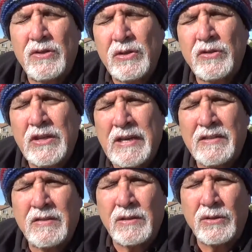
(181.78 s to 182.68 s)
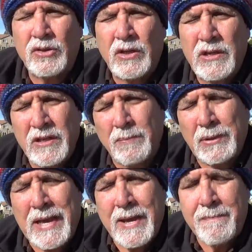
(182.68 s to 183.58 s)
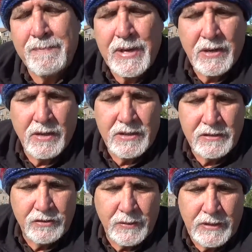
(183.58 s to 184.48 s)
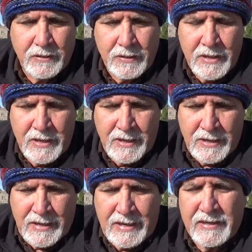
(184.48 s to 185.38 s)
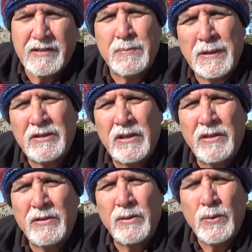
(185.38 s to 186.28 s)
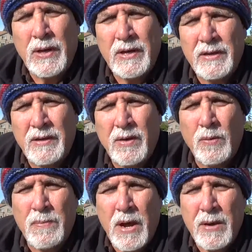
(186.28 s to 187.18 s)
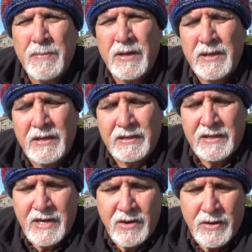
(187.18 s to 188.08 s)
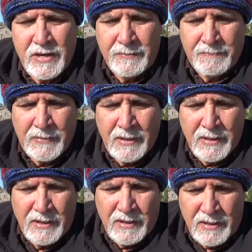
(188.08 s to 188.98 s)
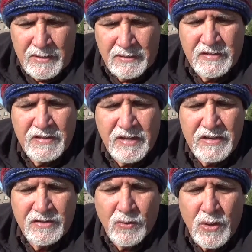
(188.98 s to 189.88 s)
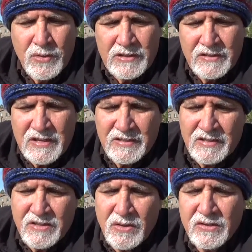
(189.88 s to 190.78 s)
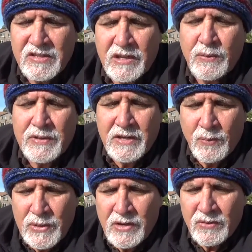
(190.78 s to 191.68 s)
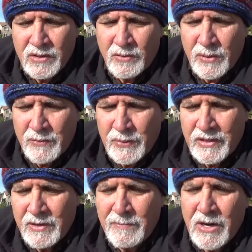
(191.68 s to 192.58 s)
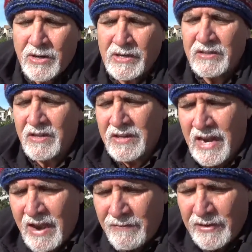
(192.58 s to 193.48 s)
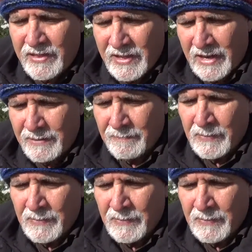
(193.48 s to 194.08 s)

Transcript: two-state solution and the blame being on Israel, and especially through Obama and Kerry. This is his quote. He says, "It's no secret that we don't agree with the Americans on everything.